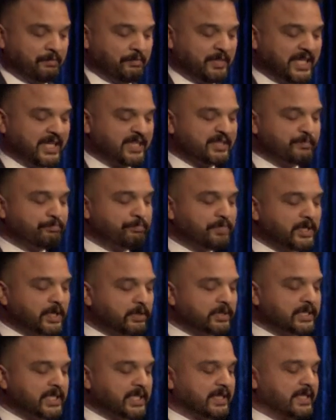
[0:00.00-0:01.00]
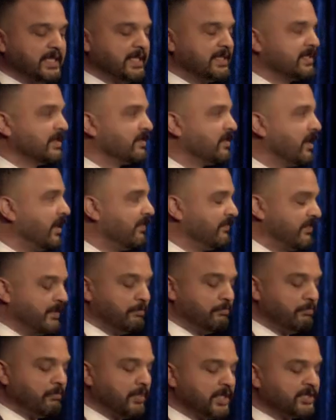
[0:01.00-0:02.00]
because building things is
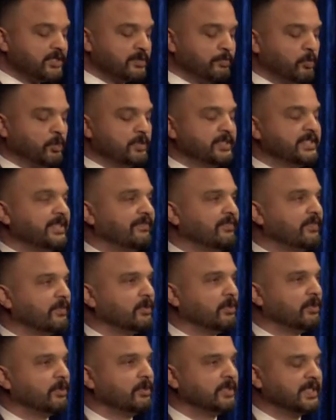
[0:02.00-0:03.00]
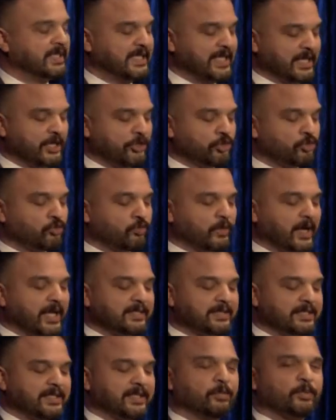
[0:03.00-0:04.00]
often much more difficult than
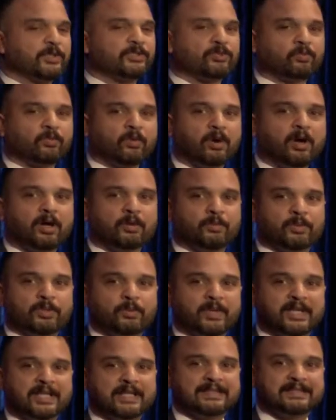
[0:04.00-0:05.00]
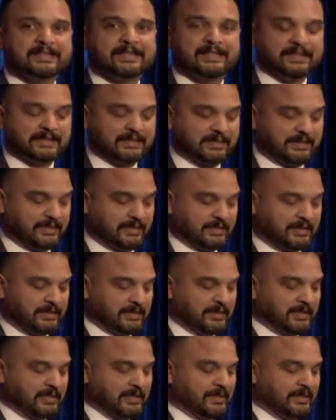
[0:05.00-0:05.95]
addressing what's wrong with what exists.